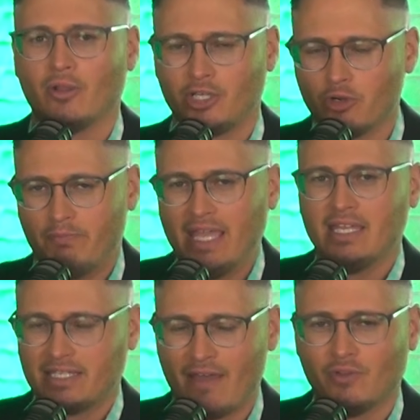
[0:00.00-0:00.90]
Like, you're
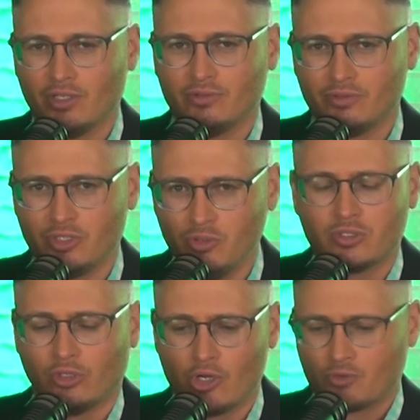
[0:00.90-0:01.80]
begging to have the
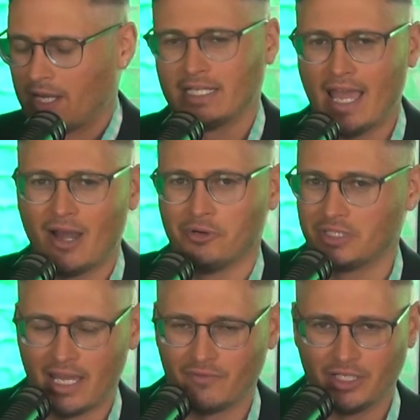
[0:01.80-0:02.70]
nukes launched right now
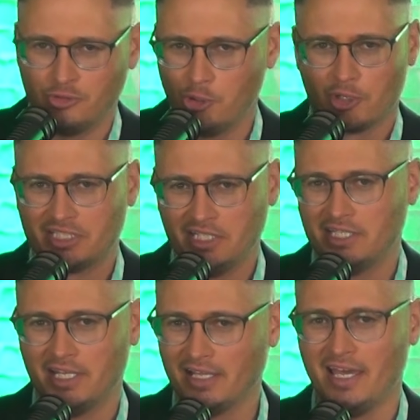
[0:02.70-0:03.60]
and to have, like, New York
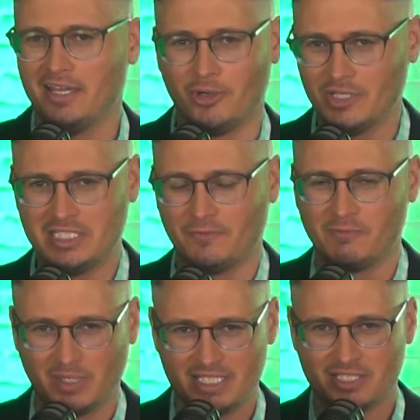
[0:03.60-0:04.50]
City and LA and all these
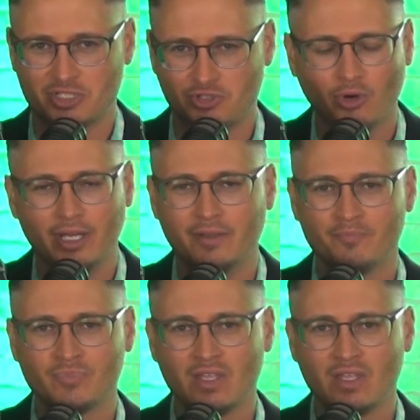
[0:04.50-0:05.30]
different places destroyed.